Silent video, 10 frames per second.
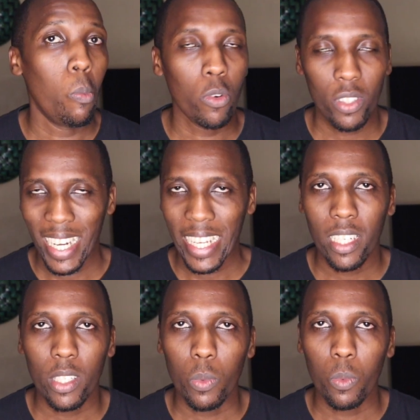most
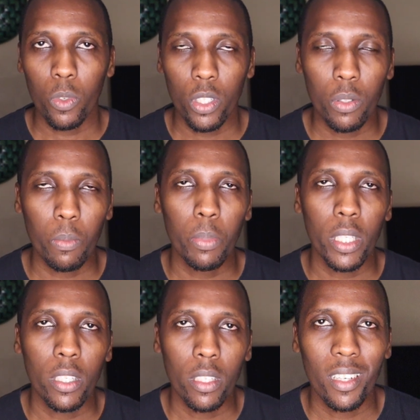likely would
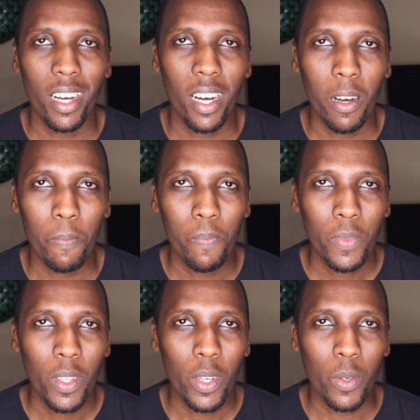be
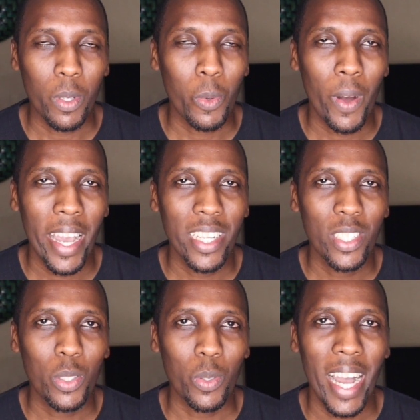required
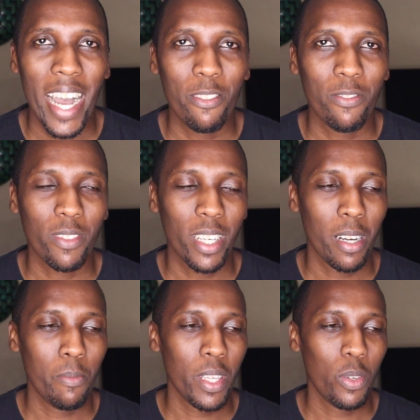to have
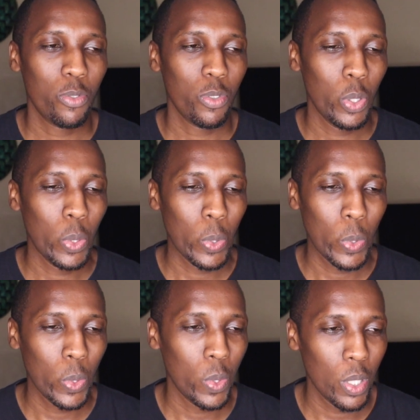if
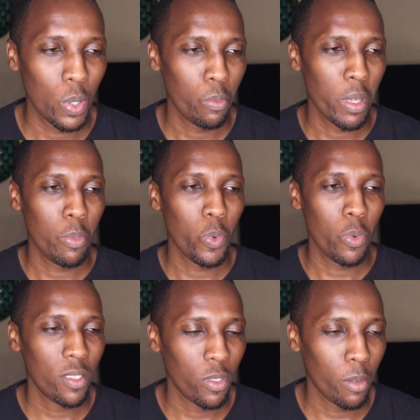you maybe
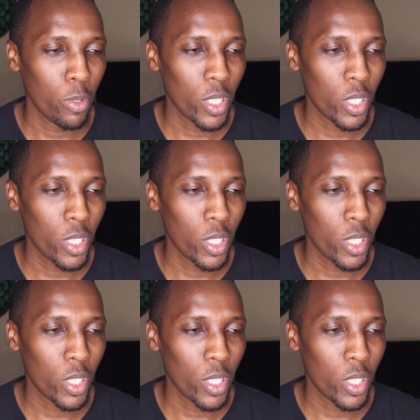went for a